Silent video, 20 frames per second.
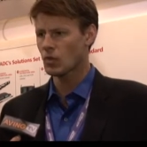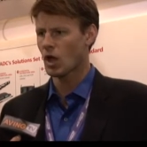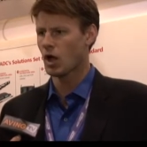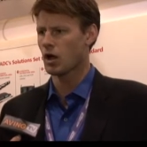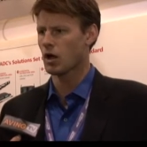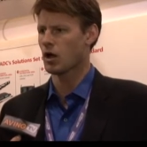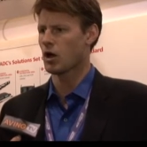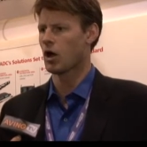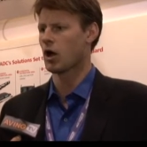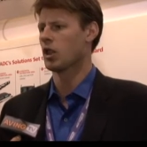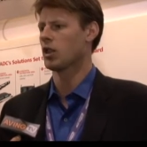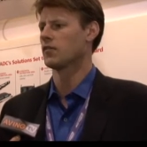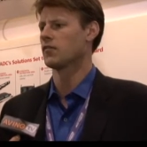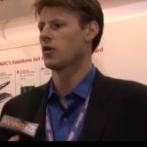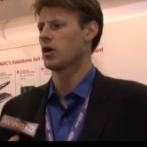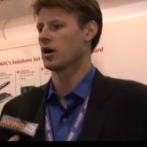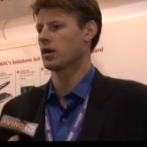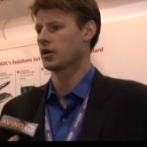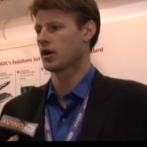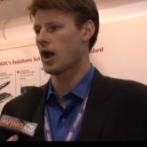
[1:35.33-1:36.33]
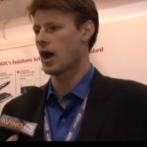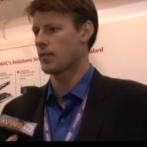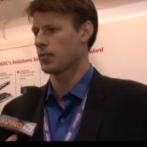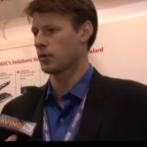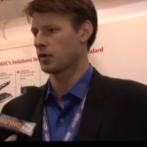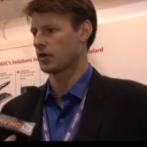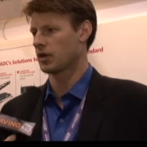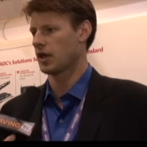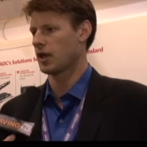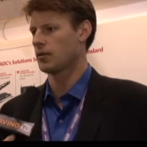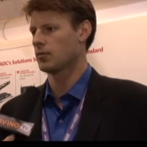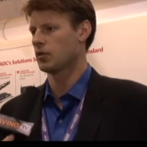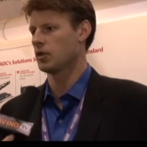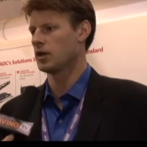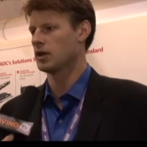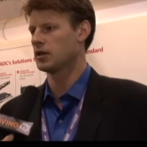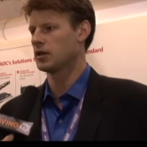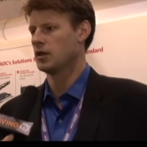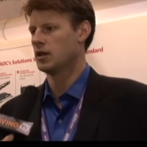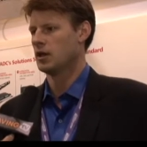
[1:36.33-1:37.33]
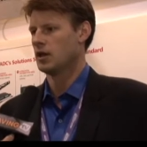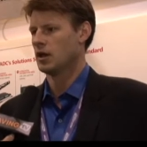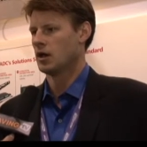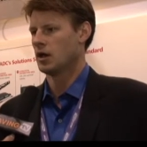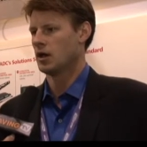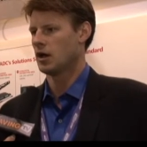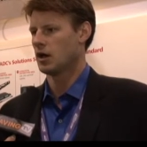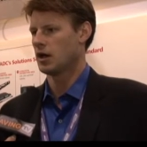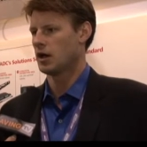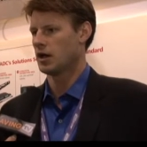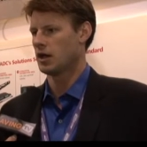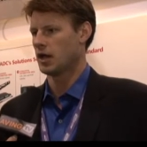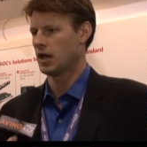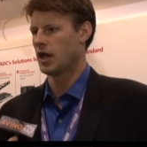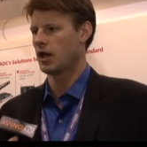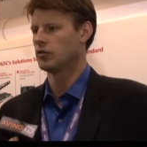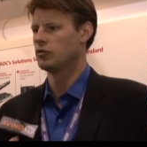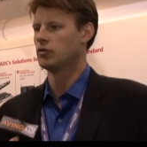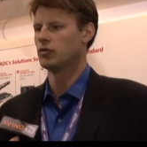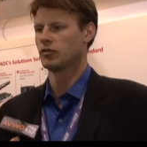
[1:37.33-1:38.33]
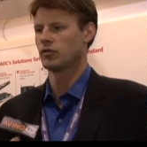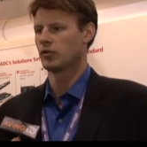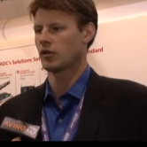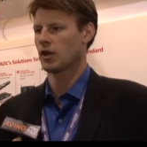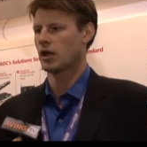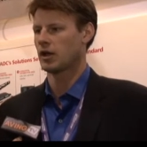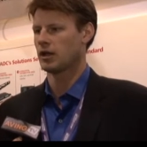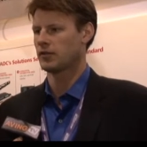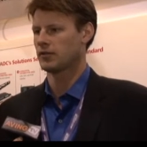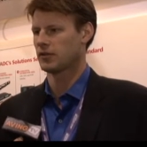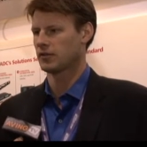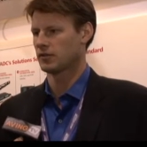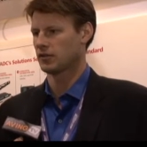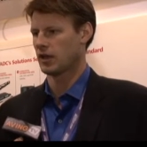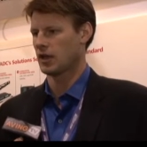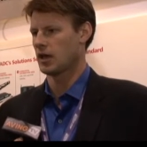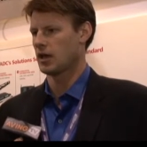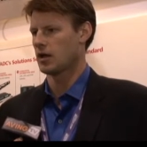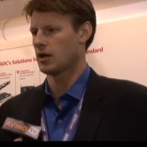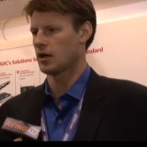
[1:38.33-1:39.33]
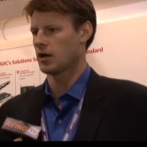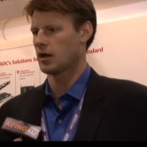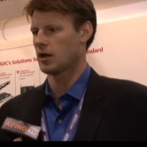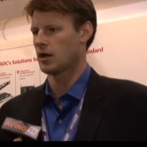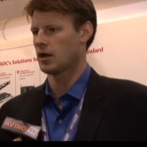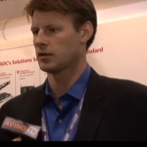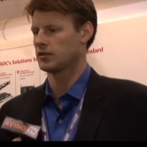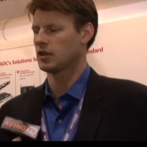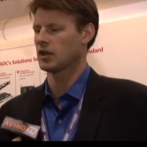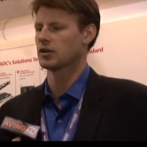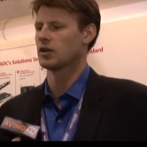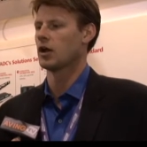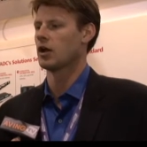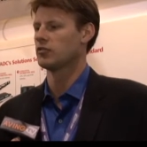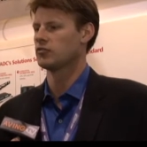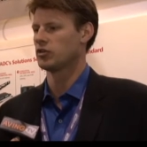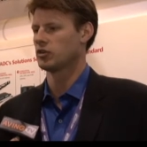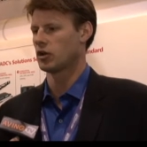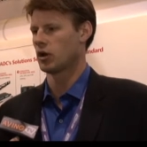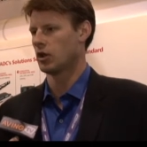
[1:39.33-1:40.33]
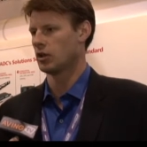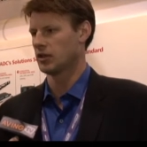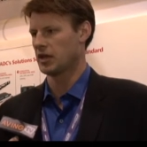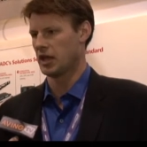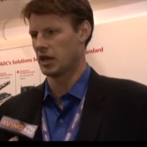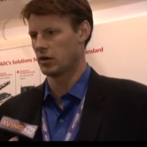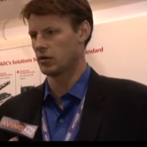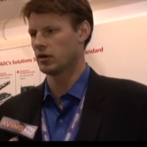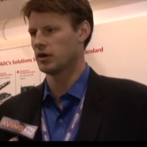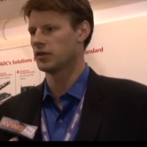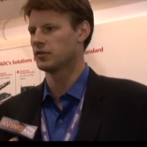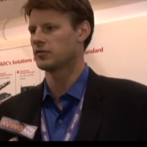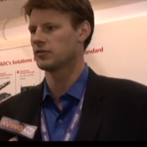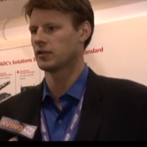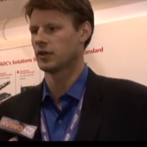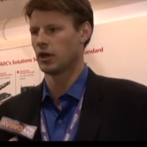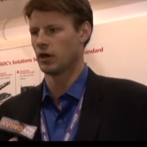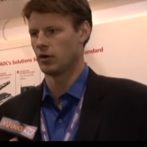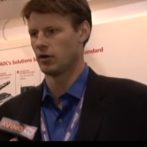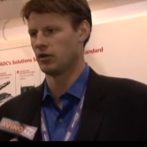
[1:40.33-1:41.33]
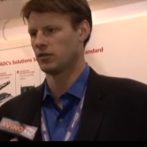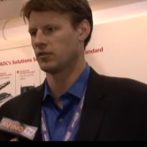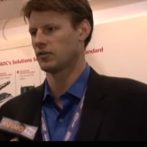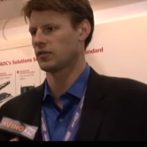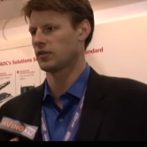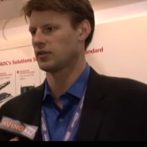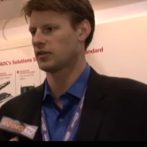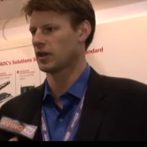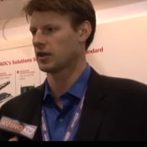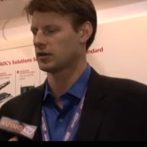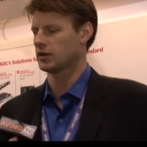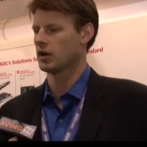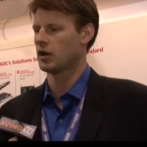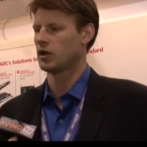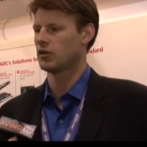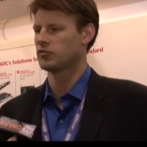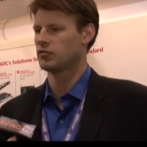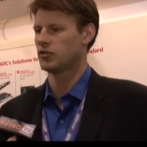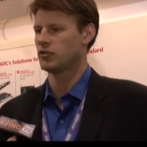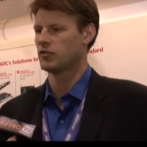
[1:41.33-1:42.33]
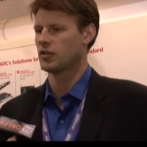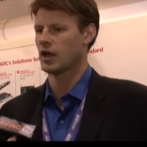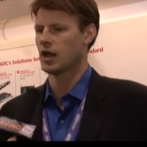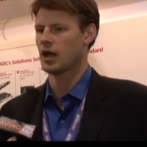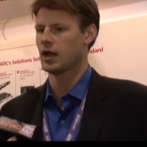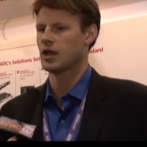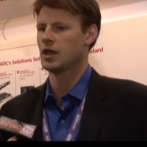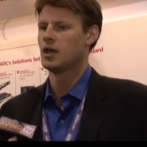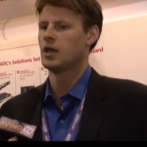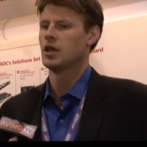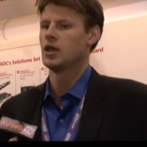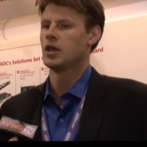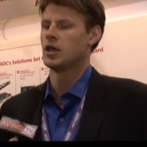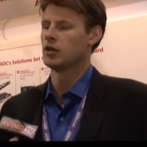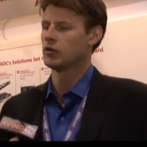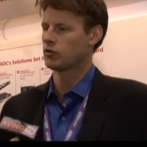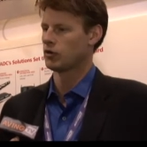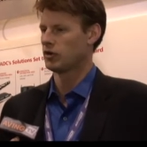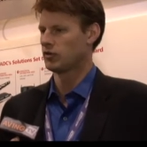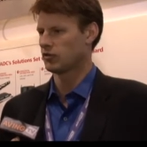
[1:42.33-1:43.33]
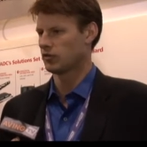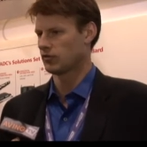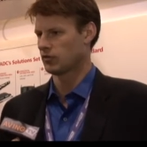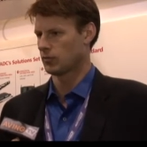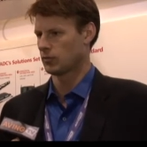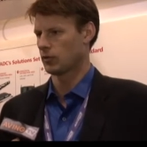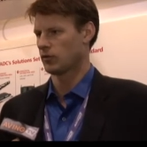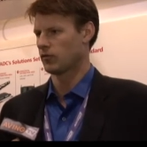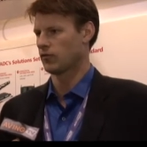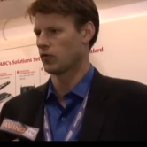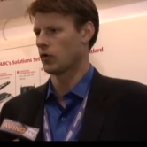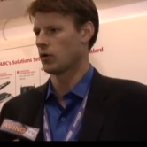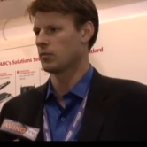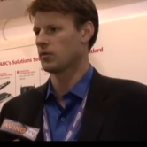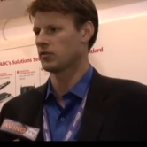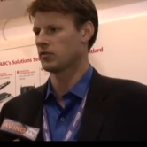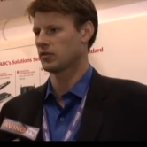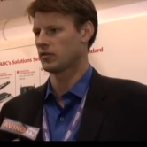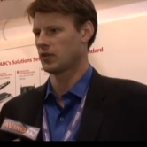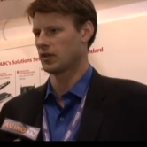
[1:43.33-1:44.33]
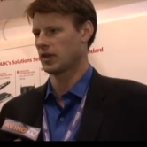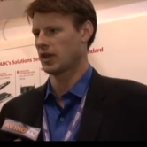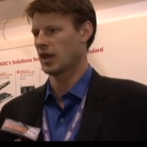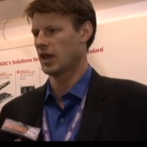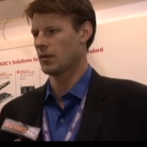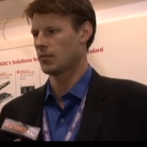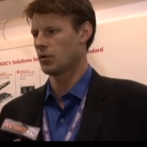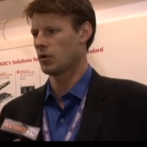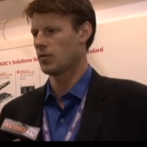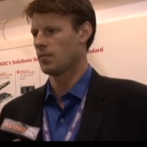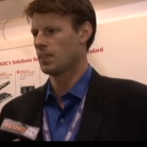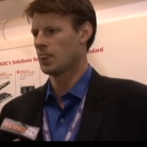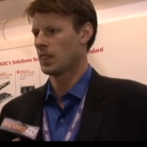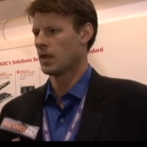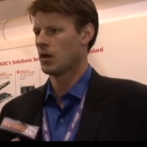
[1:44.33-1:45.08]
Uh, all of our copper cabling uh, it utilizes a uh, technology called AirES. AirES is a technology that increases the performance of the cable